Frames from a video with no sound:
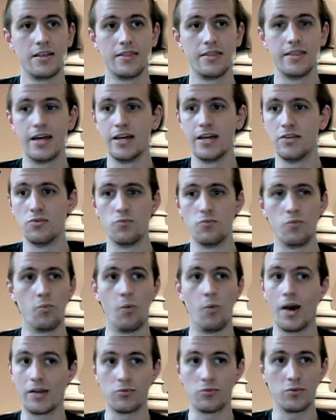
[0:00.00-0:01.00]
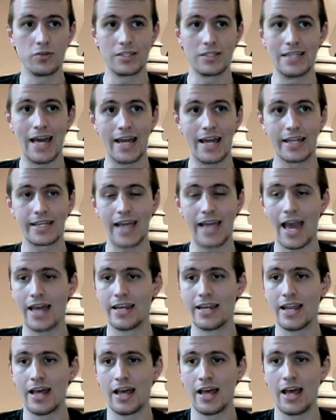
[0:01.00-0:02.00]
then white will yet
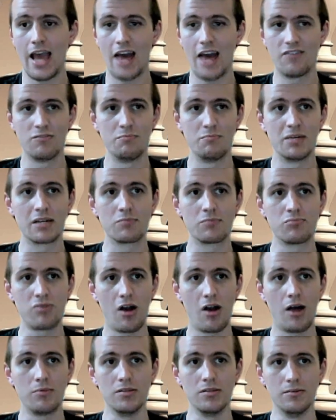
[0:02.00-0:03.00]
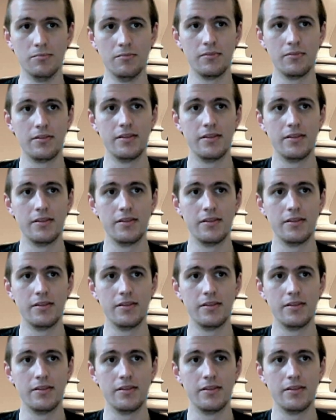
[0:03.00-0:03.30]
again have a big problem.